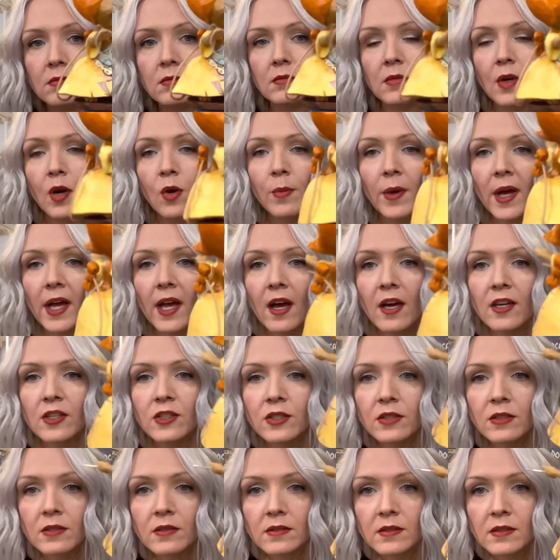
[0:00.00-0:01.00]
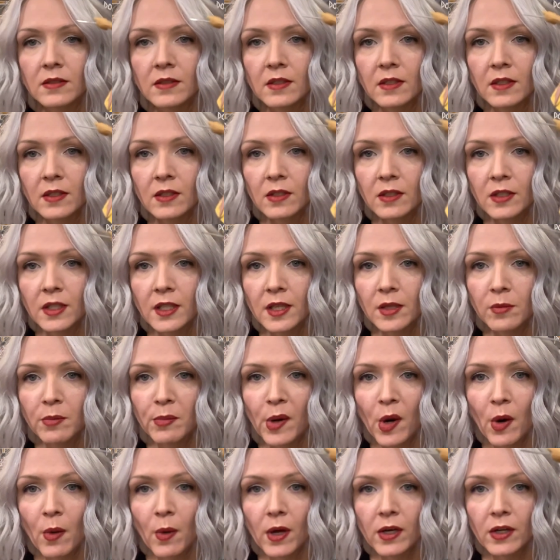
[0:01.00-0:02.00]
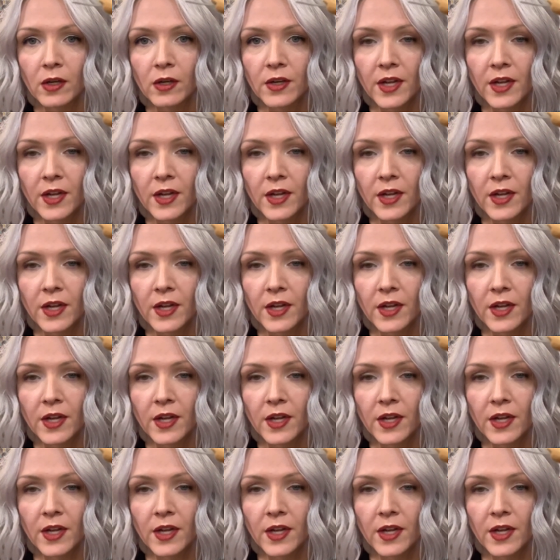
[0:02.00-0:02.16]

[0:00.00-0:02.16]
Oh my gosh, look at the bow on her